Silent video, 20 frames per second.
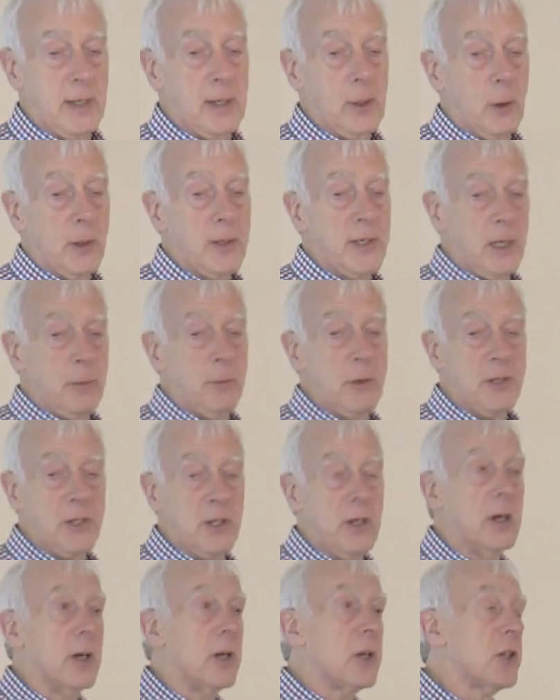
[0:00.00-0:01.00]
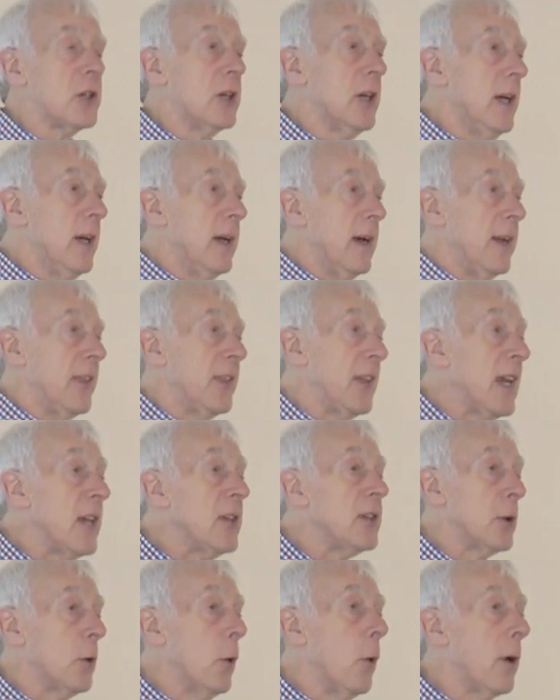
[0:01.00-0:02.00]
In quantitative research,
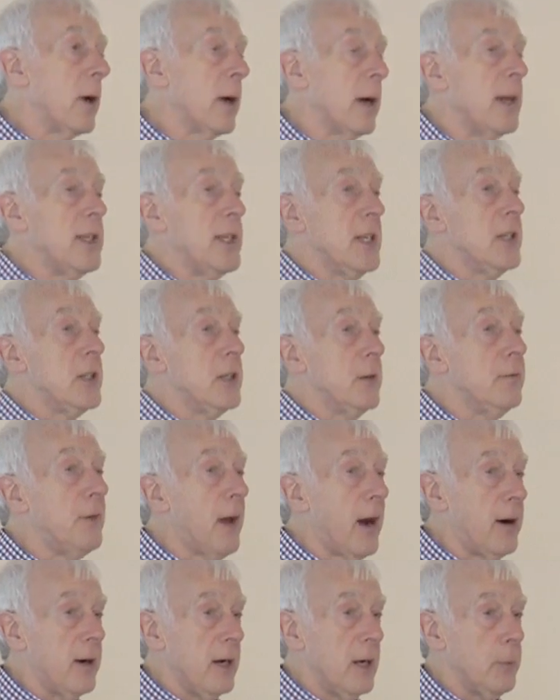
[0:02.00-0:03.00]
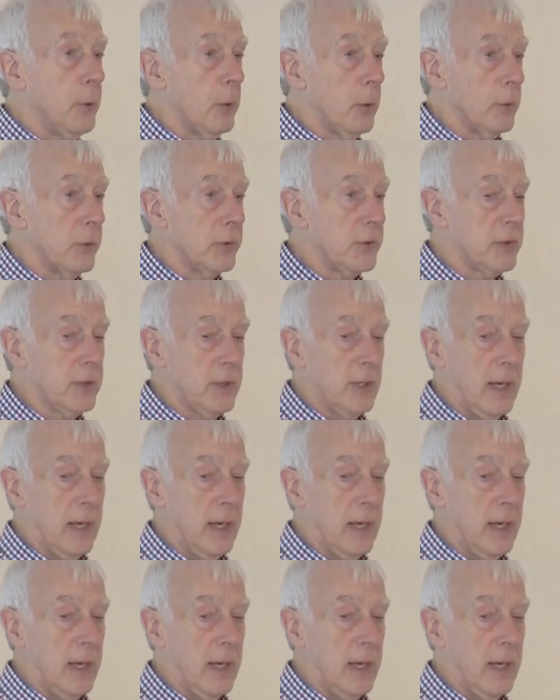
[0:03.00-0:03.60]
things are organised into variables,